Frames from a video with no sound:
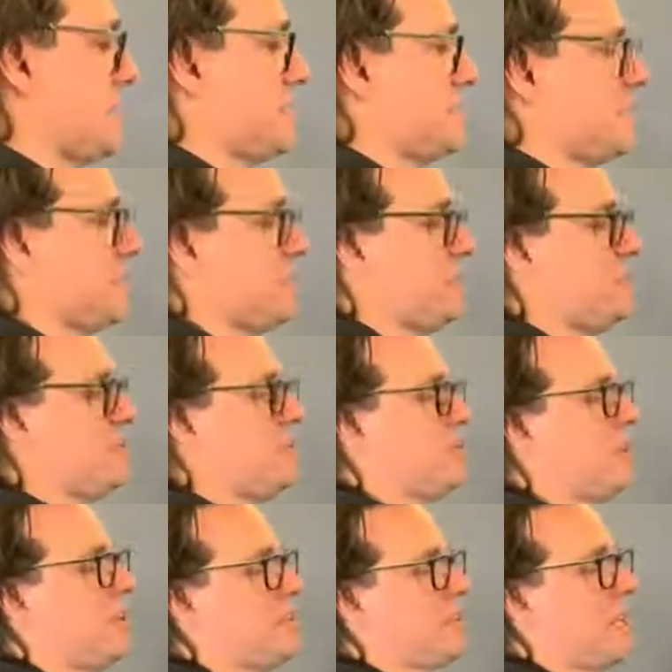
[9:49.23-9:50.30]
So if you
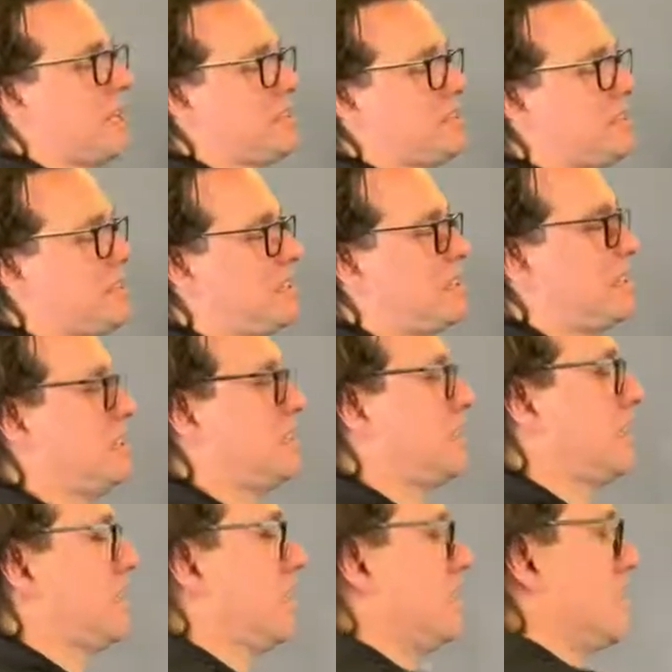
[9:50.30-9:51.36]
not get
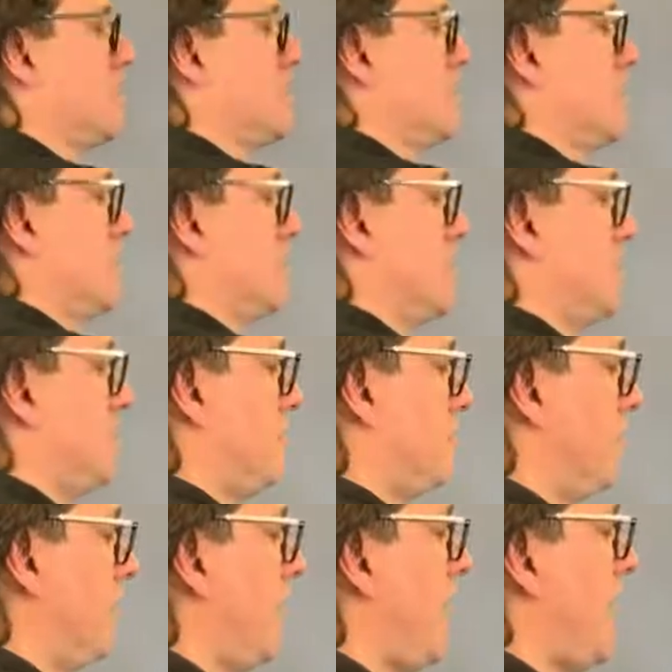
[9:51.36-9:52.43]
the
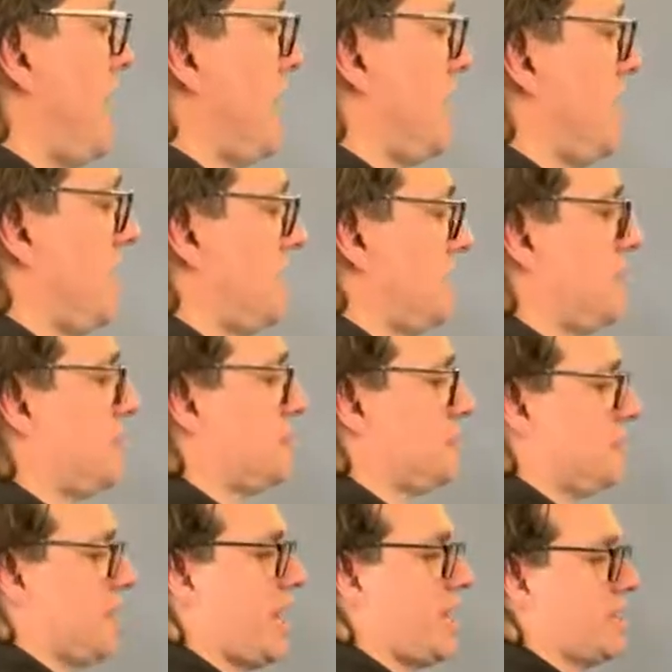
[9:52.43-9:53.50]
full haircut
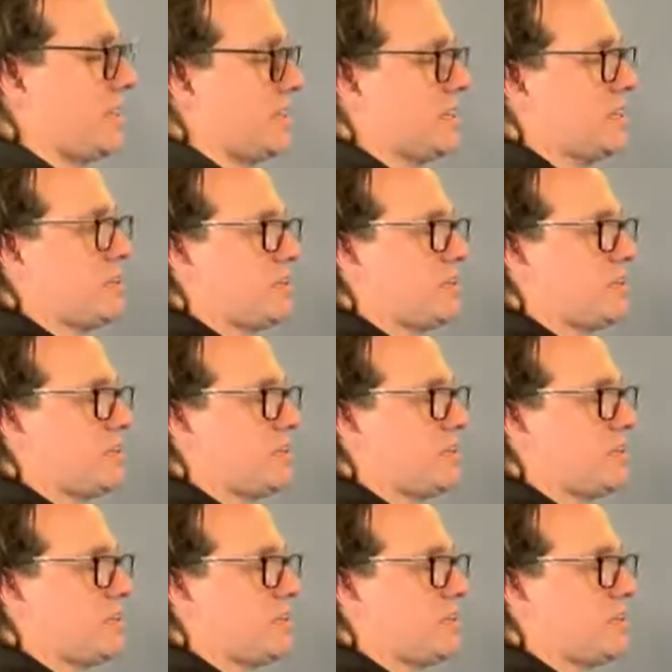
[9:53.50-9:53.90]
today,